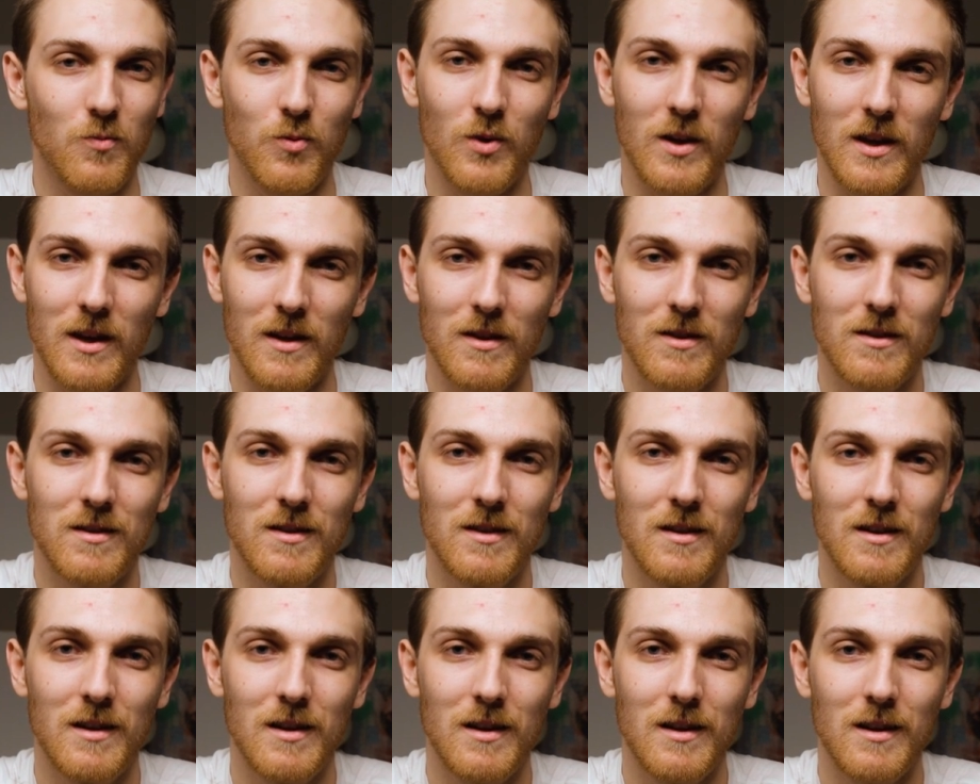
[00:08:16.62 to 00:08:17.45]
with
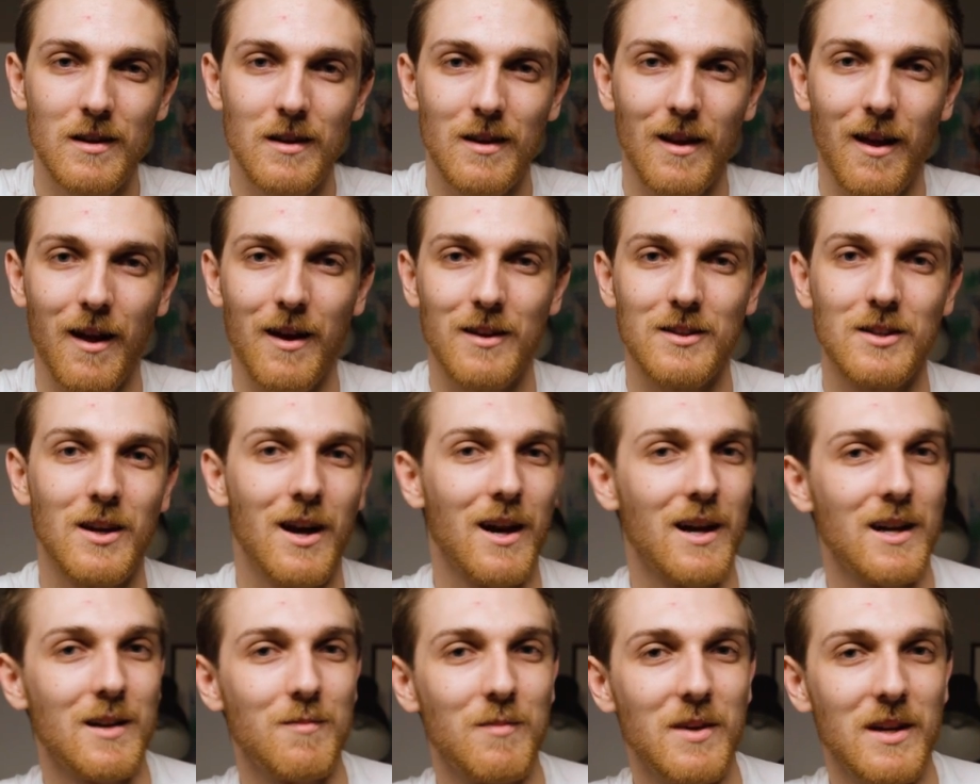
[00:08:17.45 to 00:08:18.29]

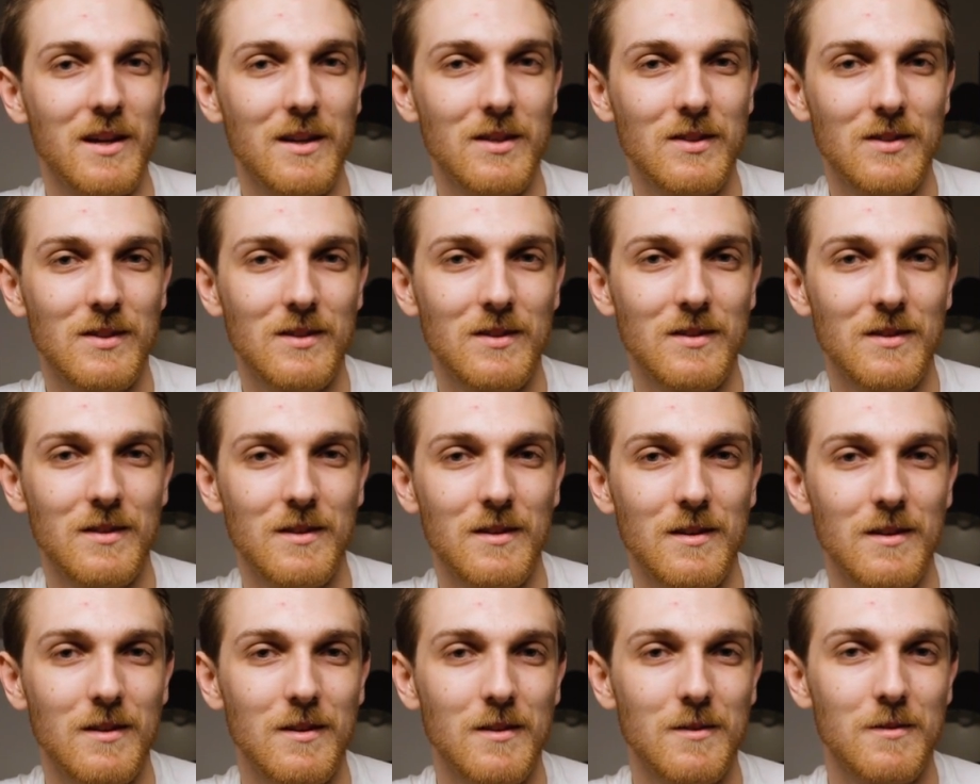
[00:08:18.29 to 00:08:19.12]
autonomous
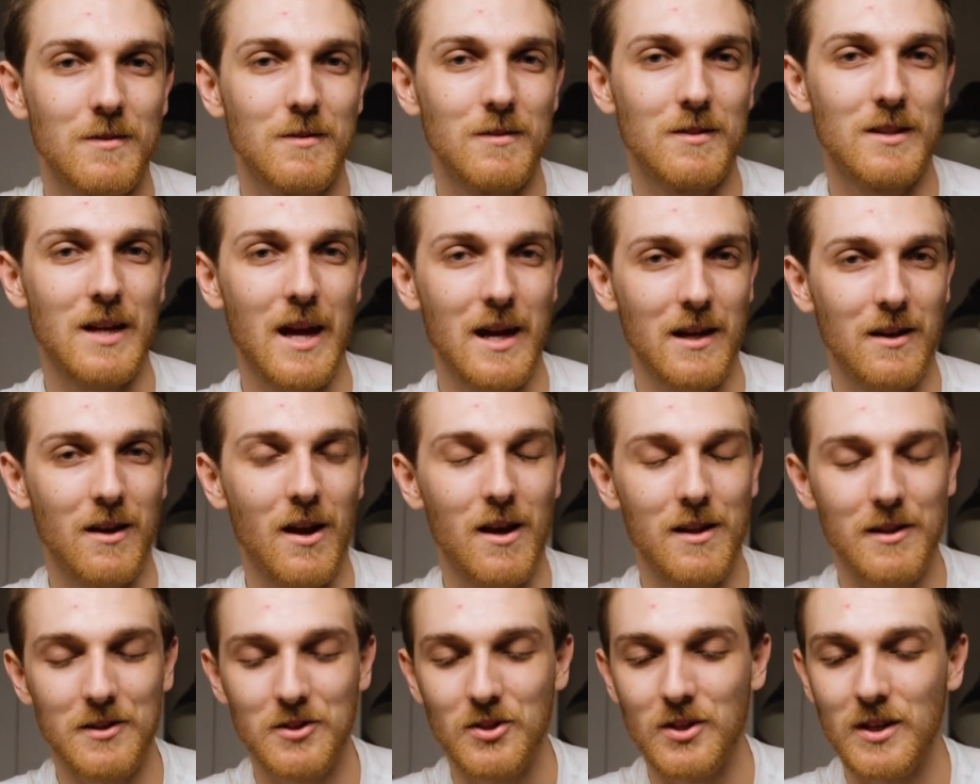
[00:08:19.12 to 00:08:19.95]

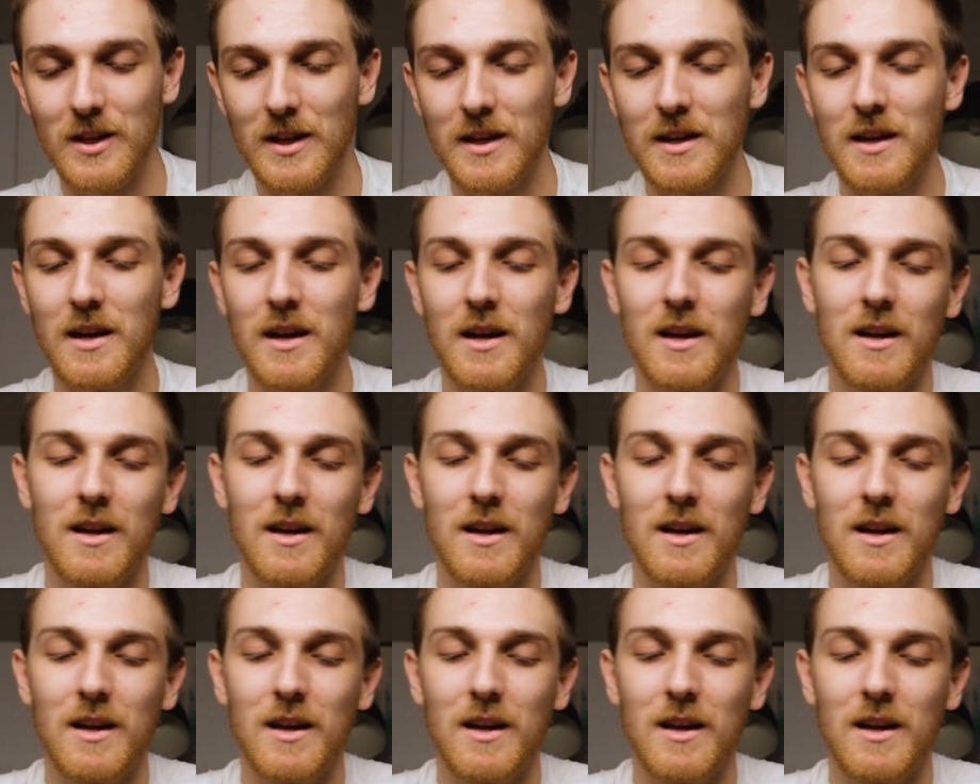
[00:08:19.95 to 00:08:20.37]
technology,